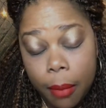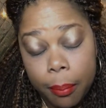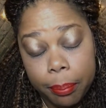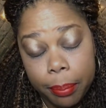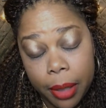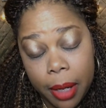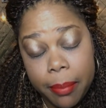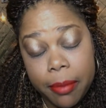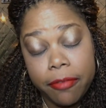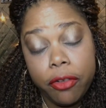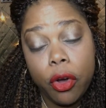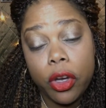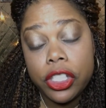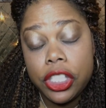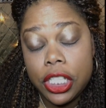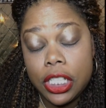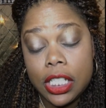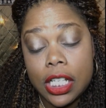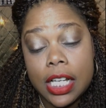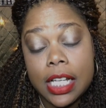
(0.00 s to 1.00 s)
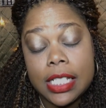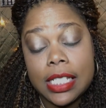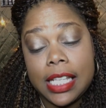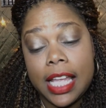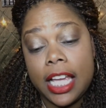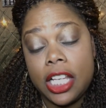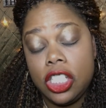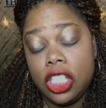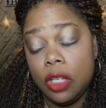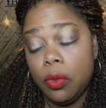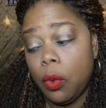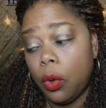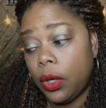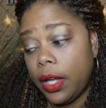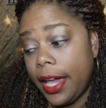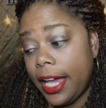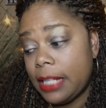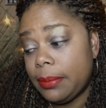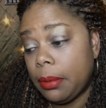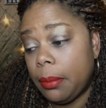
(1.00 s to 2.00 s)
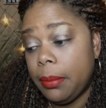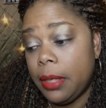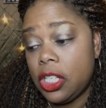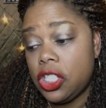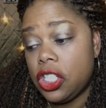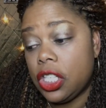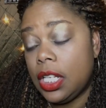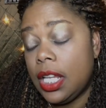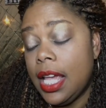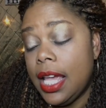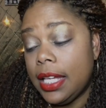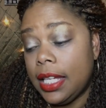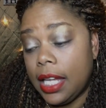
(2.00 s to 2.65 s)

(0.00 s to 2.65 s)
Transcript: But before she does that, she won't ask permission.